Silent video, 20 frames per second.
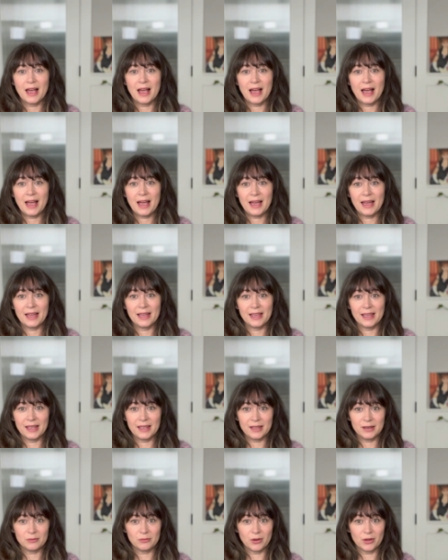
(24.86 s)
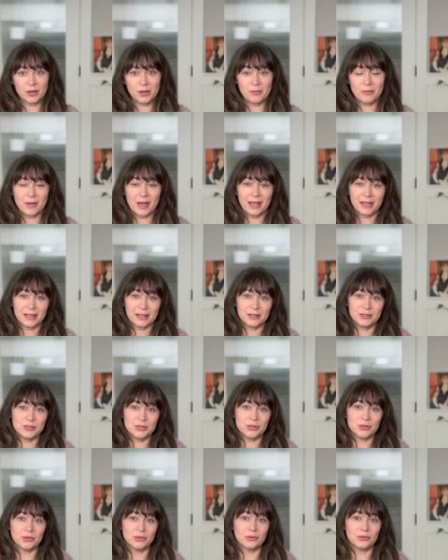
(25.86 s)
Hi, and welcome back
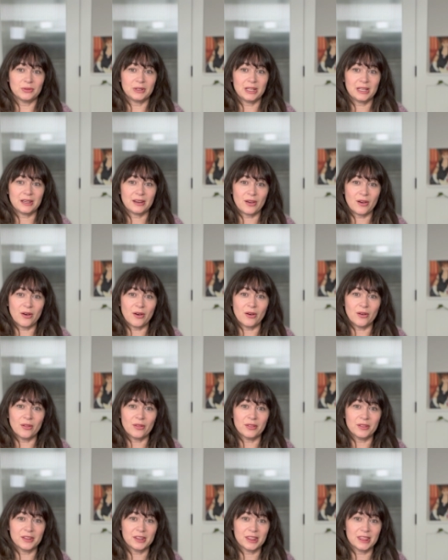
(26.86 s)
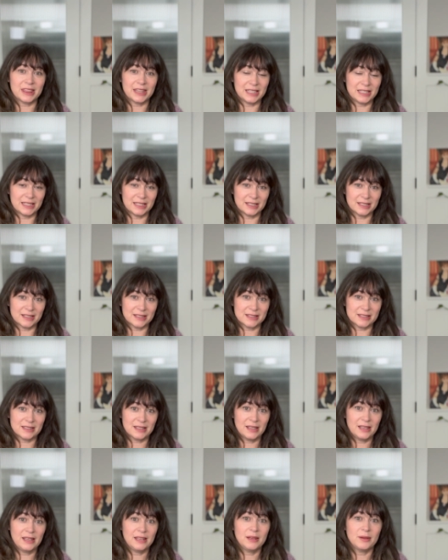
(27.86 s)
to Knit All the Things.
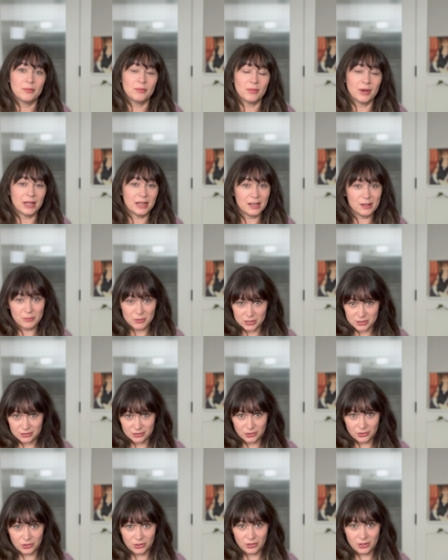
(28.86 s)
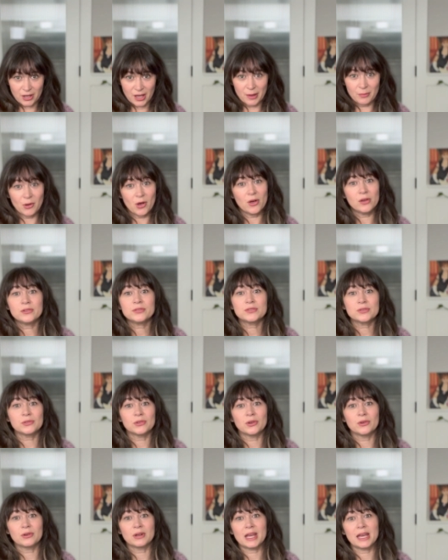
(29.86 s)
My name is Laurel. I'm also
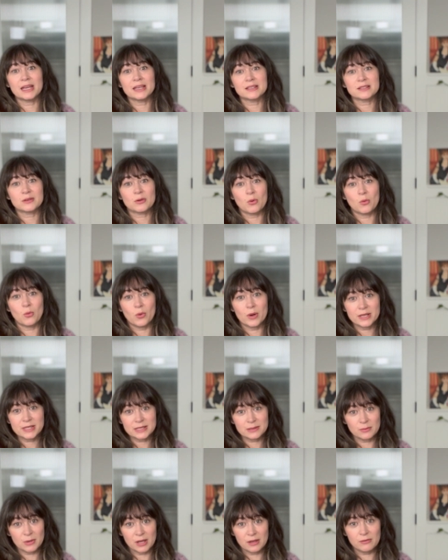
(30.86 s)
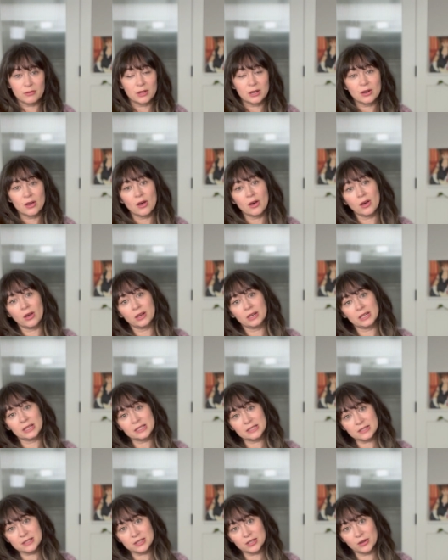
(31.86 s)
known as West Maven on
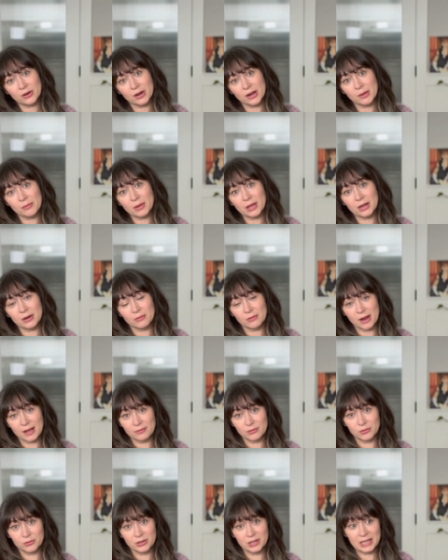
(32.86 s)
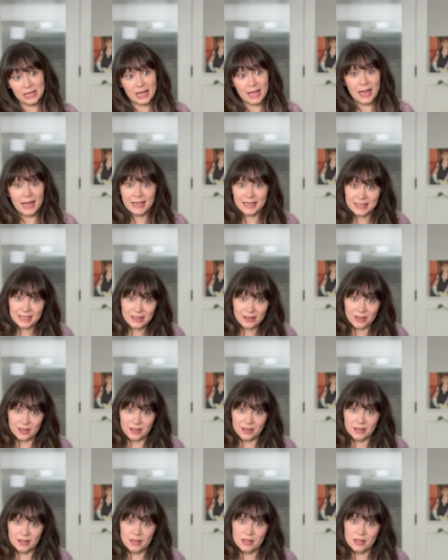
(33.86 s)
Instagram and Ravelry, and here.